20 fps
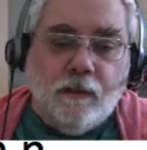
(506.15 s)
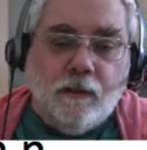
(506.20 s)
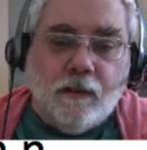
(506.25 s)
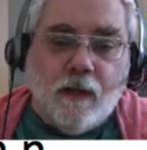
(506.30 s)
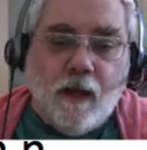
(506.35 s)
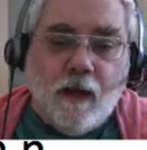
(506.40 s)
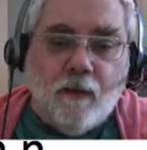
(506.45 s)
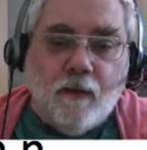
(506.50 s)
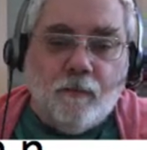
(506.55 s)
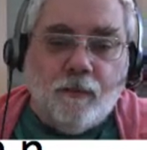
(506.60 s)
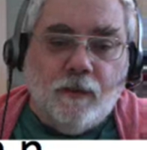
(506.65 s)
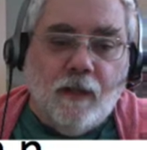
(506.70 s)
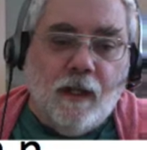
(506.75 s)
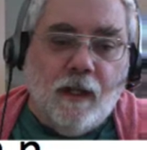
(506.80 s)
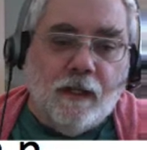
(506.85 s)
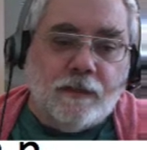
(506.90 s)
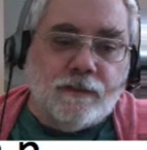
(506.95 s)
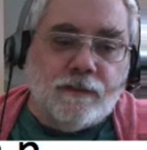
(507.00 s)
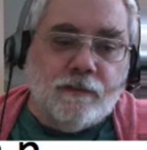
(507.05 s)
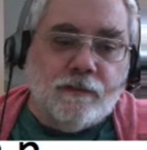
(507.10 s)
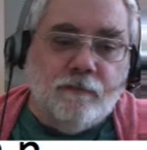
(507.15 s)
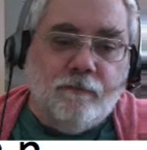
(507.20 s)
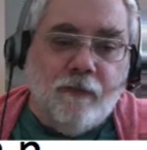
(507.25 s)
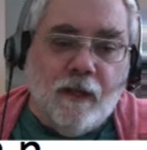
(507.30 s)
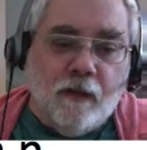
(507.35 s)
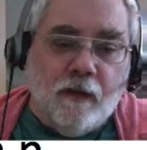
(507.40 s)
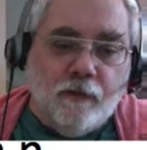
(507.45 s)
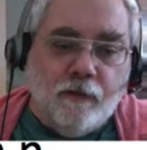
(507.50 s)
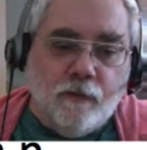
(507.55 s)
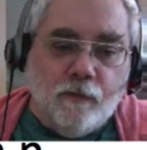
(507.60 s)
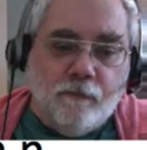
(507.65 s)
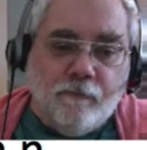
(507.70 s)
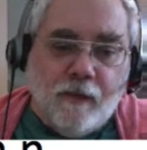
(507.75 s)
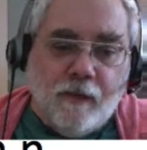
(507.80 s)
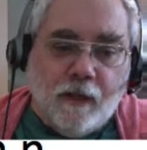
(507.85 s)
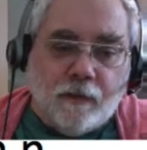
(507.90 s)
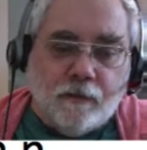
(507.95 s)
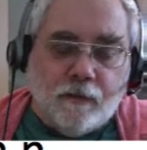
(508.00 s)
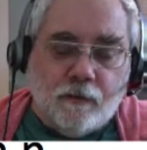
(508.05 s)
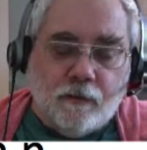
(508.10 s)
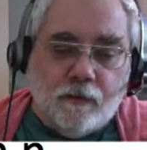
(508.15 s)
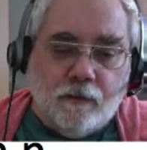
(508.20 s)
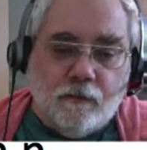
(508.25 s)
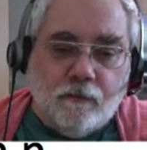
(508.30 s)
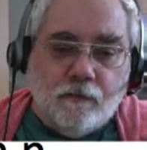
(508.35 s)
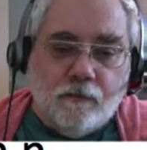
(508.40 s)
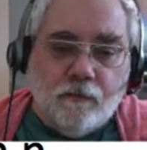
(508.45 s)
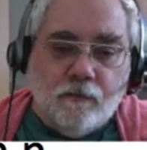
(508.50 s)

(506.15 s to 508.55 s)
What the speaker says: complex valued vector